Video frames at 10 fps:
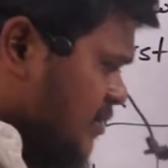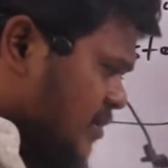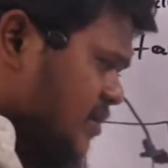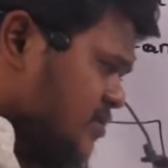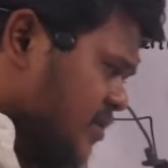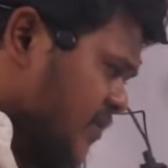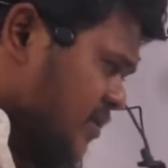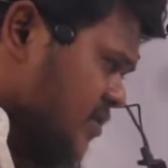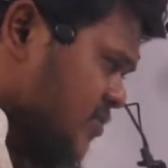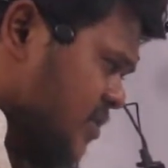is giving
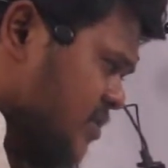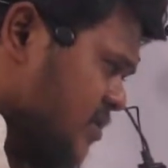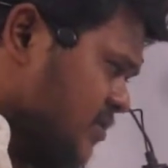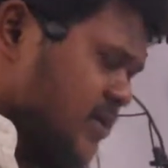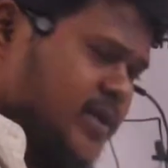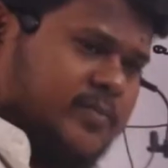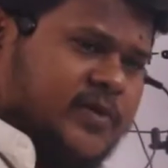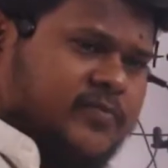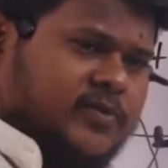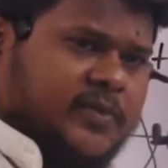this much
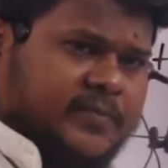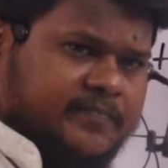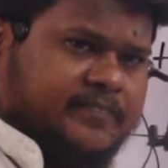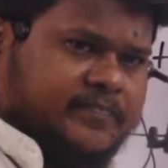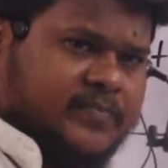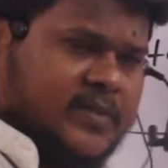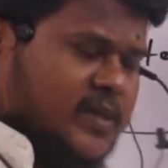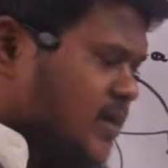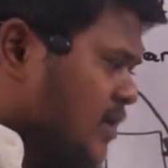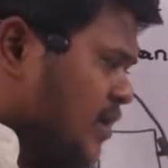EMF, no?
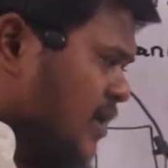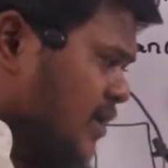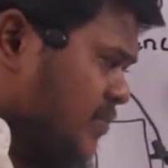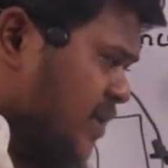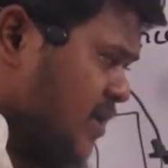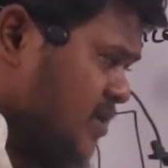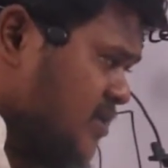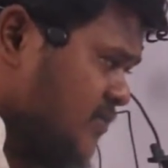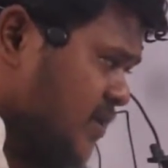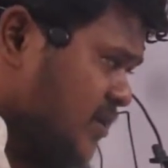And because
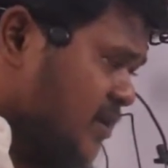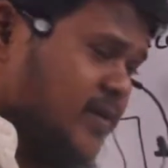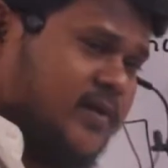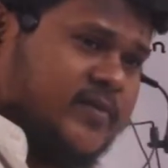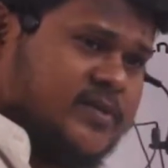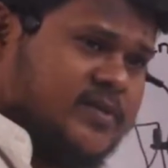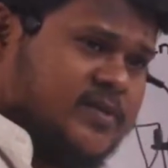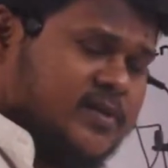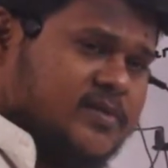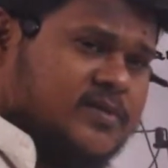of the internal
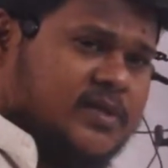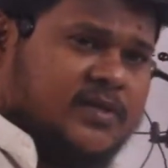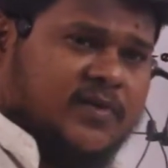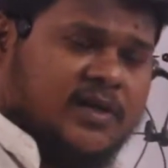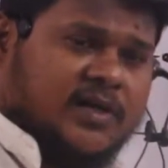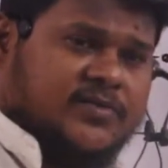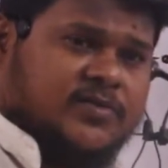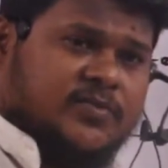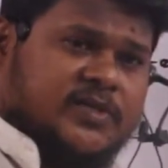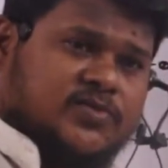resistance, it will
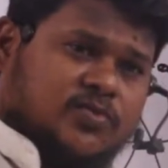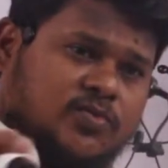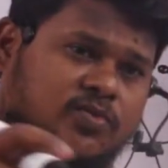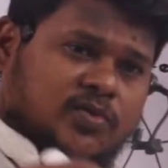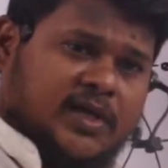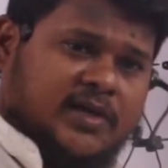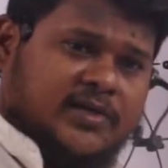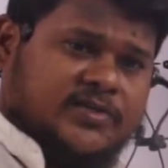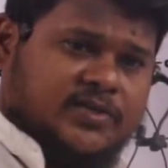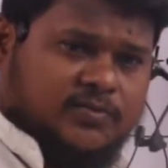consume its own
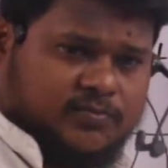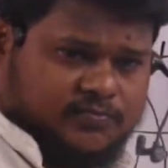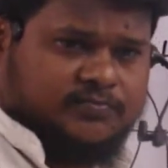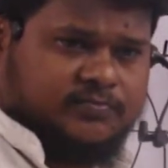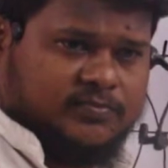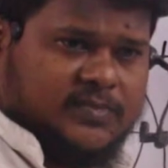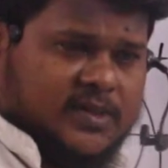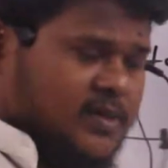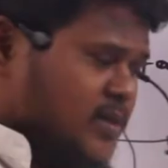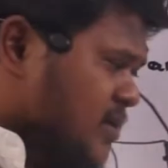energy, no?
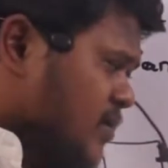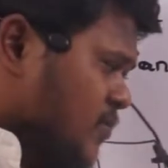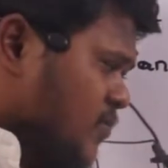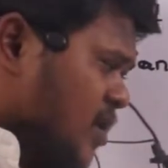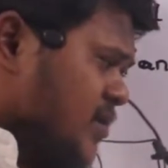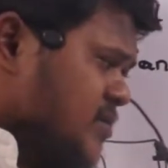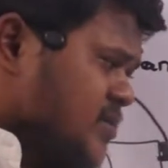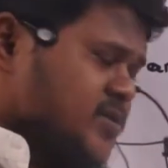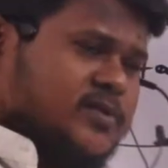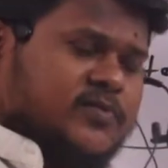What
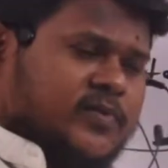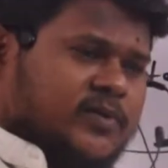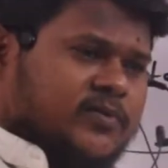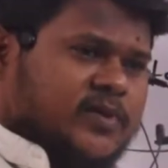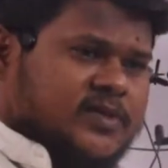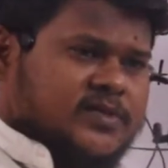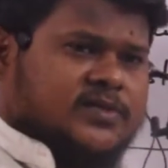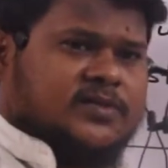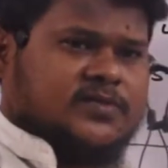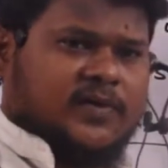resistance will do?
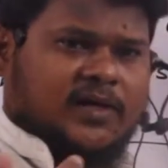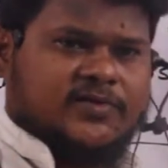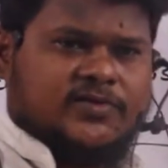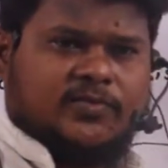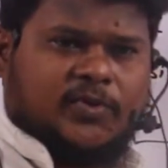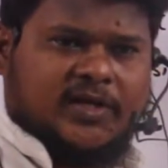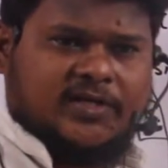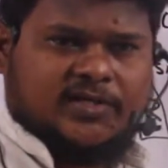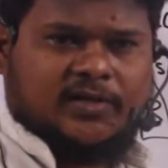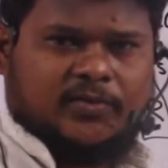Resistance will consume
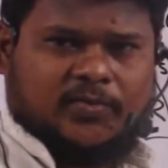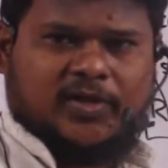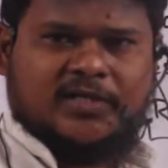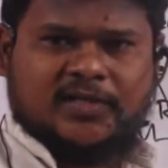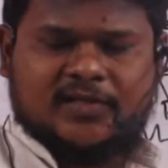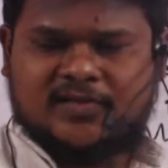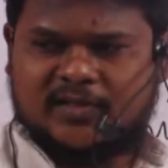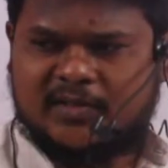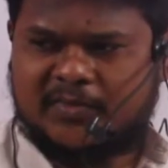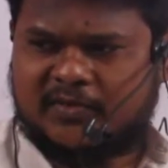potential, no? Potential is
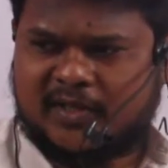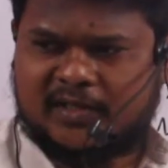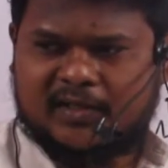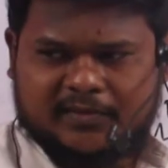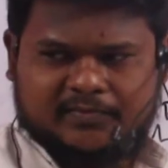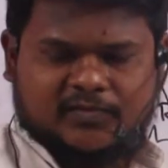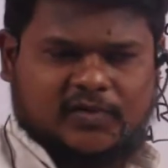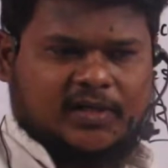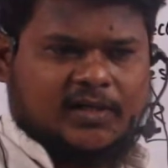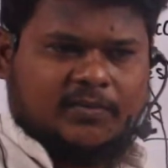nothing but work
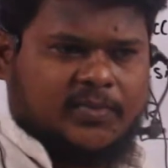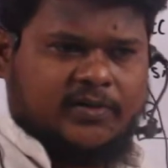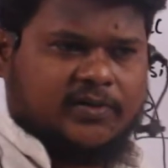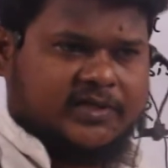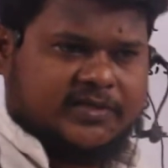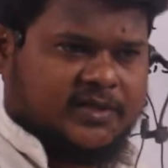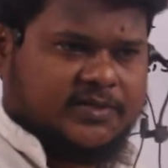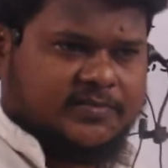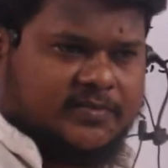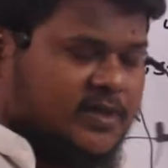done per unit
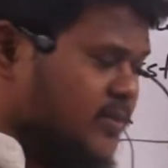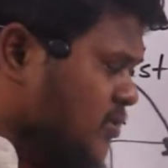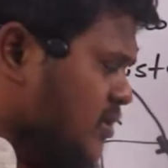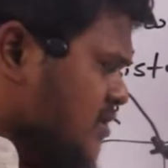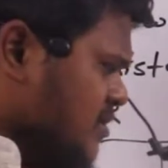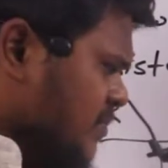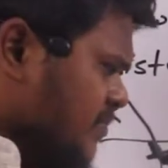charge. Are you able to understand?